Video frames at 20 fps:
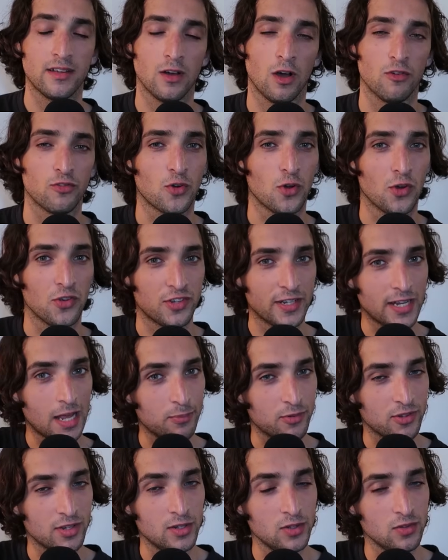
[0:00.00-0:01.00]
Of course, in
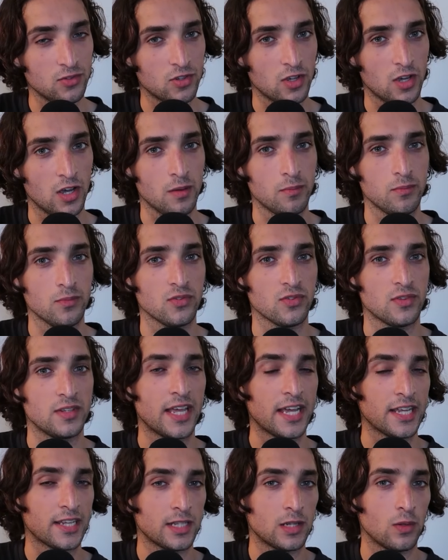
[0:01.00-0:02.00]
absolute terms, the
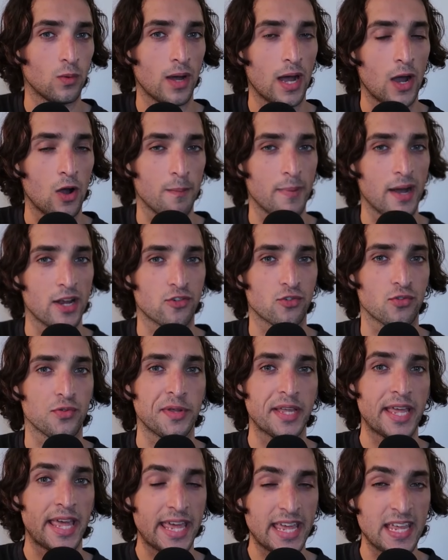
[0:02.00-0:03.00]
8 kWh
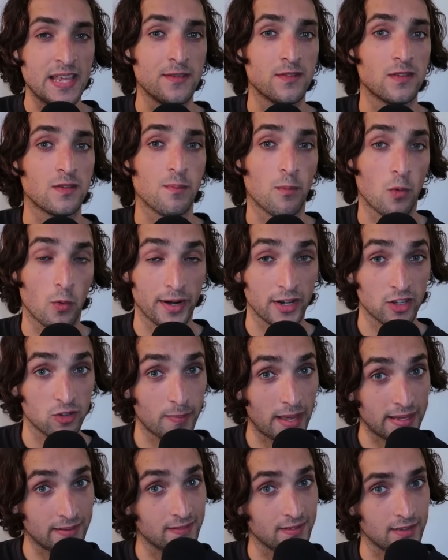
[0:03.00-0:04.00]
battery is more
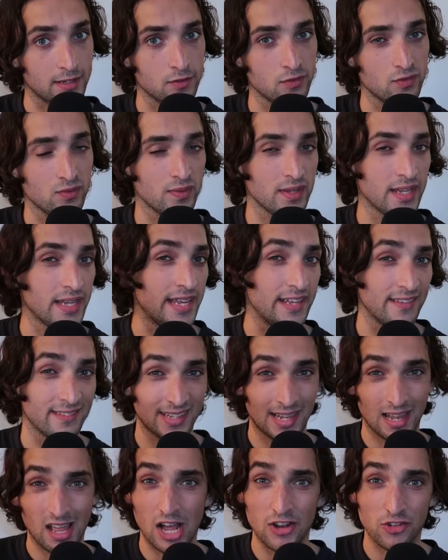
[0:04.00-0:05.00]
expensive. It's a
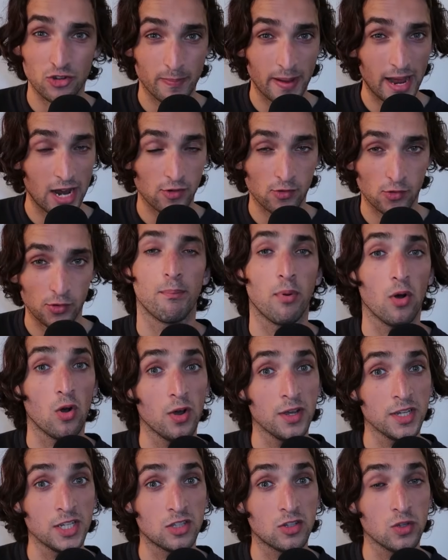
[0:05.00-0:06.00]
larger battery,
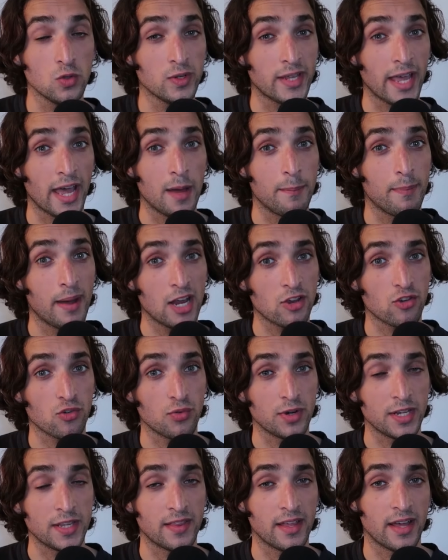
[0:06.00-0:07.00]
but you do get a
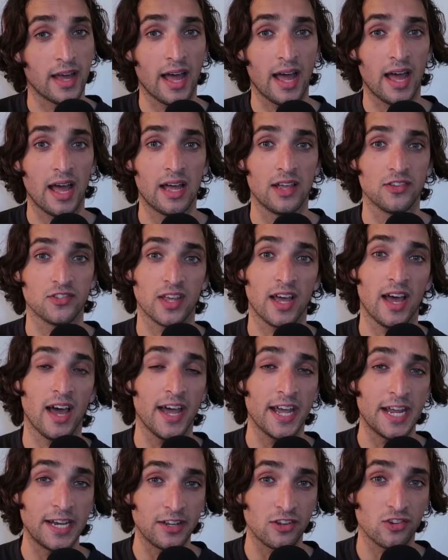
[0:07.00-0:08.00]
battery that has a
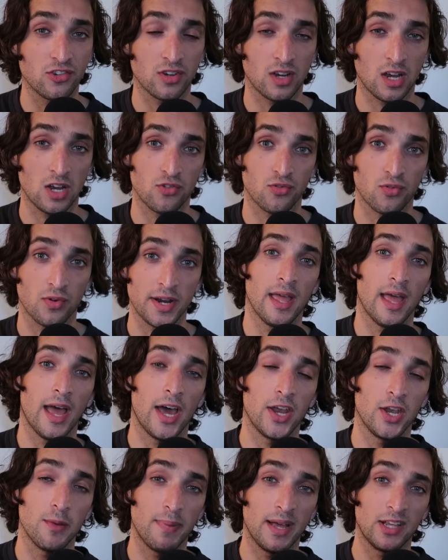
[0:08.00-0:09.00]
higher discharge rate
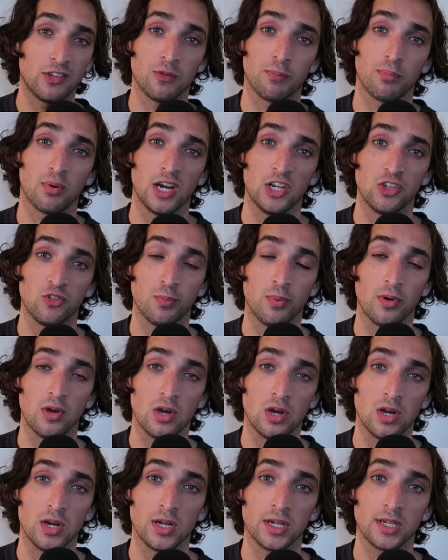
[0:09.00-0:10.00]
and a better price
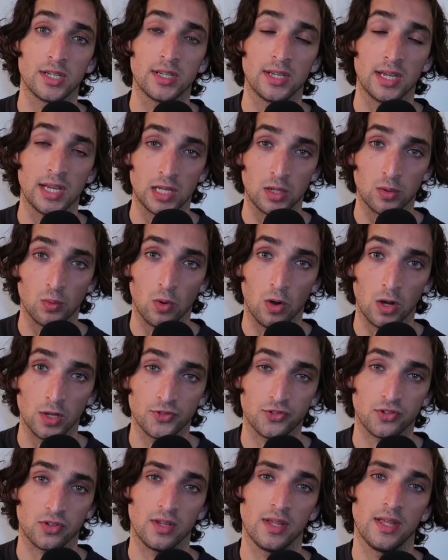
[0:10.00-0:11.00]
per
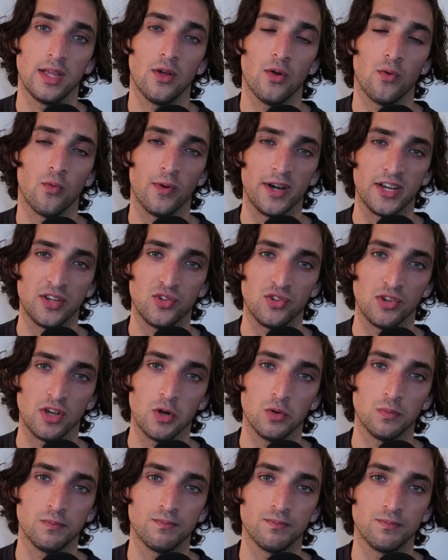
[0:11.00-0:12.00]
kilowatt ratio.